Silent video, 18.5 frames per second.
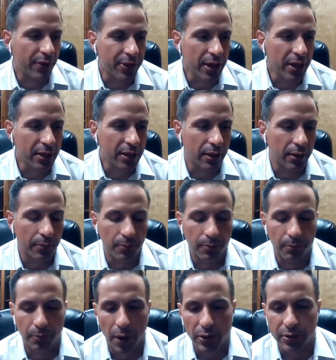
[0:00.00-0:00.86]
think
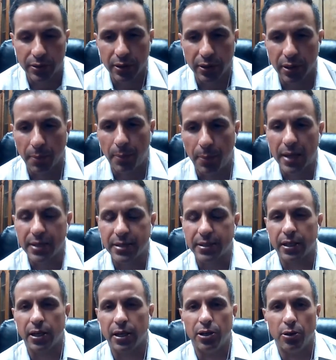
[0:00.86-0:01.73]
the best
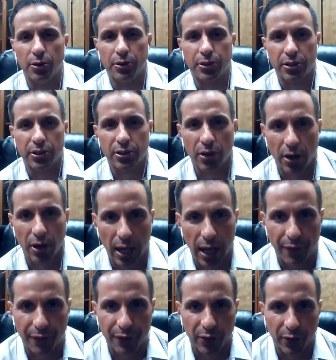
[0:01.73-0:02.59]
thing to do is to start
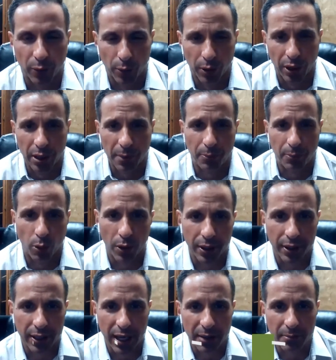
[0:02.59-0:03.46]
off at a really
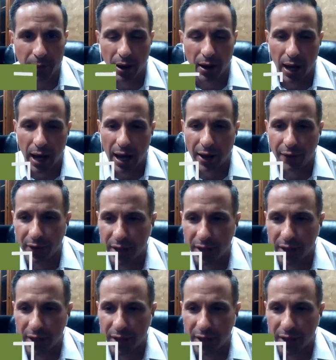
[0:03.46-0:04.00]
important date in my life,